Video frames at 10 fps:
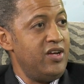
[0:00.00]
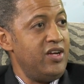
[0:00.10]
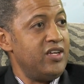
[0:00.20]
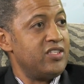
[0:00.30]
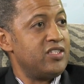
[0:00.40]

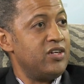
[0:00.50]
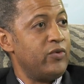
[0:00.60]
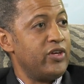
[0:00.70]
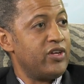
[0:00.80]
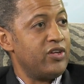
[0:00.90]
It's
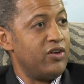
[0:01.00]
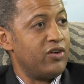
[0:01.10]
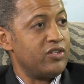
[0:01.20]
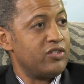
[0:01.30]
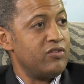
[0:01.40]
where you can log
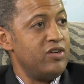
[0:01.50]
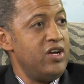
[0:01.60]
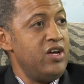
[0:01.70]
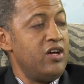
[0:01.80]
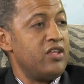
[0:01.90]
on to.
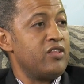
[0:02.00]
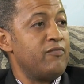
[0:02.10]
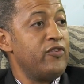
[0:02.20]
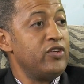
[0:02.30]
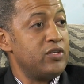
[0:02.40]

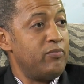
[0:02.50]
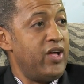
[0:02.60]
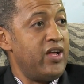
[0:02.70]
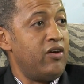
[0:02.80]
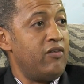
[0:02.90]
The future
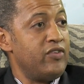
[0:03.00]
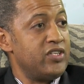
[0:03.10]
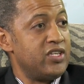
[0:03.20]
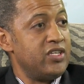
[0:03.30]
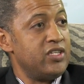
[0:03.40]
plan
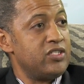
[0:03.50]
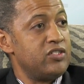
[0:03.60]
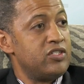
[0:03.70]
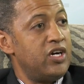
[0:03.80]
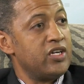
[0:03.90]
obviously is to
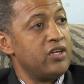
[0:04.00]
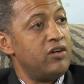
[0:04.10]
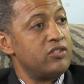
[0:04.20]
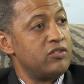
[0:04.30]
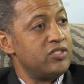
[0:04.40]
try and get
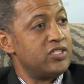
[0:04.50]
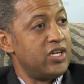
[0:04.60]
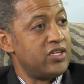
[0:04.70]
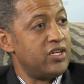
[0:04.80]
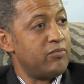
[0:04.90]
onto a
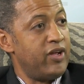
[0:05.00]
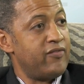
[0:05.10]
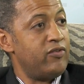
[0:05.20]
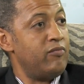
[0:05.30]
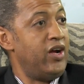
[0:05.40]
satellite
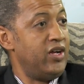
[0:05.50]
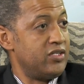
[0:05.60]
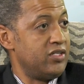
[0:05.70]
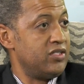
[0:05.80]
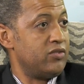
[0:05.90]
platform,
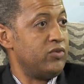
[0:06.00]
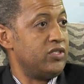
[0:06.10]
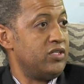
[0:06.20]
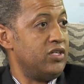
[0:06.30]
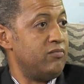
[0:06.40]
as is
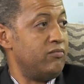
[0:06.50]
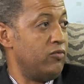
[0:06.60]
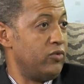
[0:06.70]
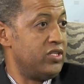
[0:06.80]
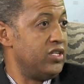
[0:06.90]
with
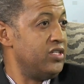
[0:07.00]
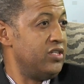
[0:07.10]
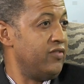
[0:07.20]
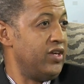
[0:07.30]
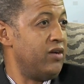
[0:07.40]

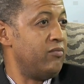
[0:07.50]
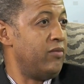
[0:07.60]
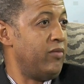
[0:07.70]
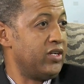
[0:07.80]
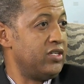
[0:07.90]
DNTV.
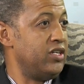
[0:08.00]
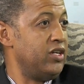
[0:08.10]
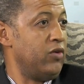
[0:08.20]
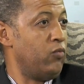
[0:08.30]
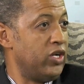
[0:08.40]
I'm
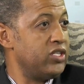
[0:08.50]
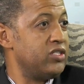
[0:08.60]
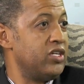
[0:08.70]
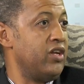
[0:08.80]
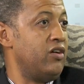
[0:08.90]
actually wanting
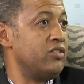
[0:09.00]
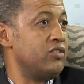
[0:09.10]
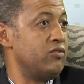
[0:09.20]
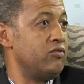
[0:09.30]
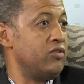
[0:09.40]
to get
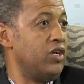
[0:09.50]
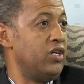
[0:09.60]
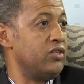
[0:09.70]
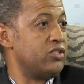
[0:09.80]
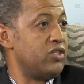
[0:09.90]
onto
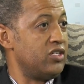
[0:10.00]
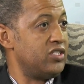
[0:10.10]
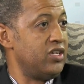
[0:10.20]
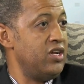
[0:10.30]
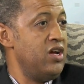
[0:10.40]
Starsat.